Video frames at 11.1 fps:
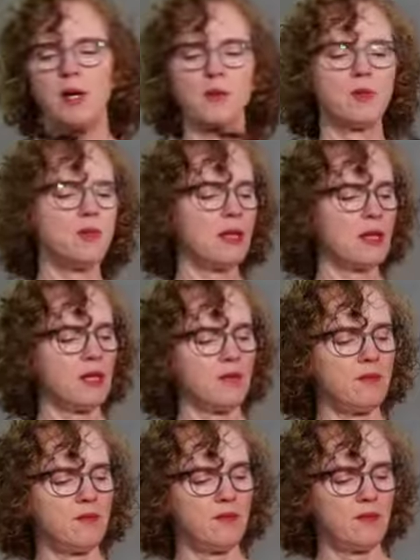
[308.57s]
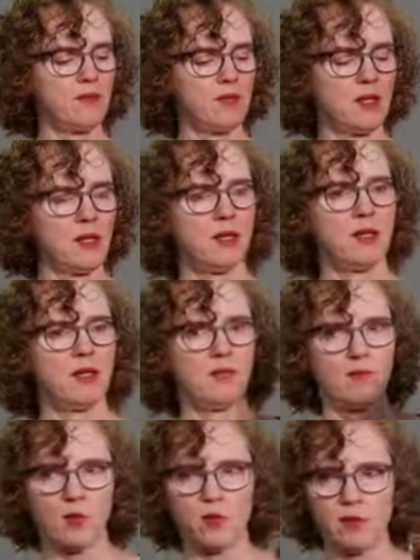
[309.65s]
Bond Musica.
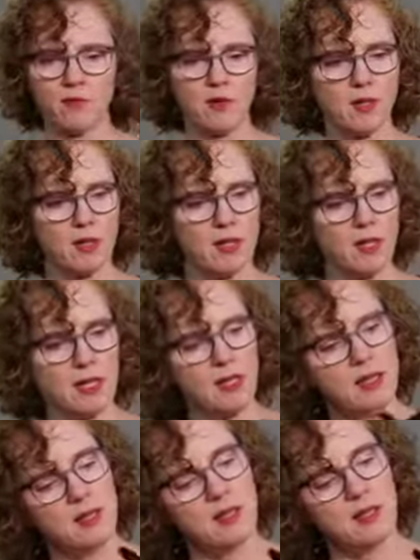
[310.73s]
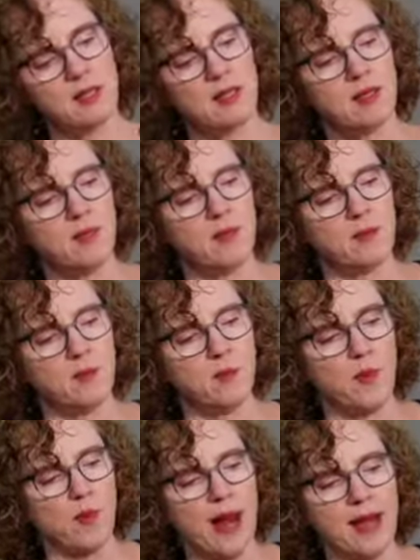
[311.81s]
Hold it vertically,
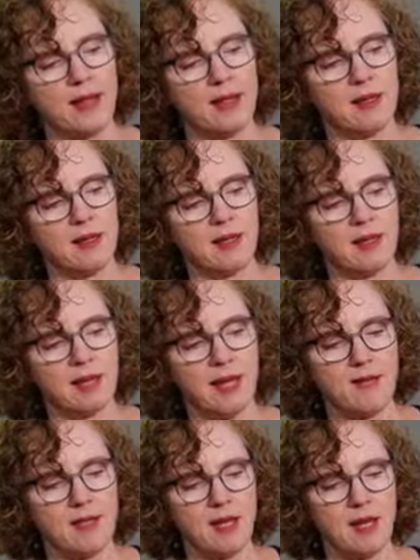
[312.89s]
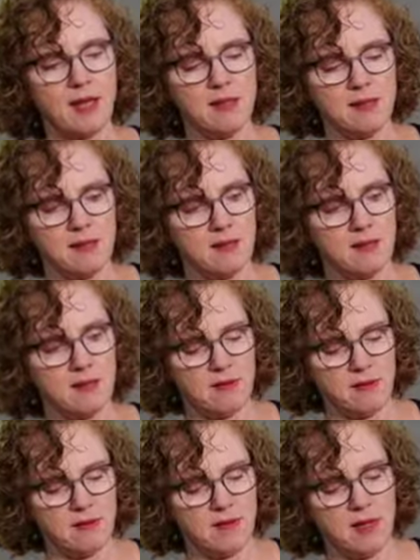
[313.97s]
bracket the left side,
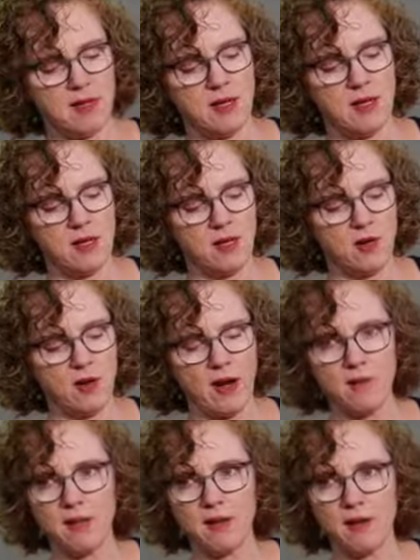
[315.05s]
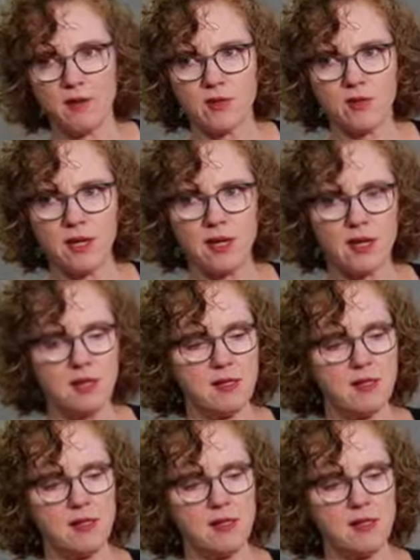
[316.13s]
grab the other side,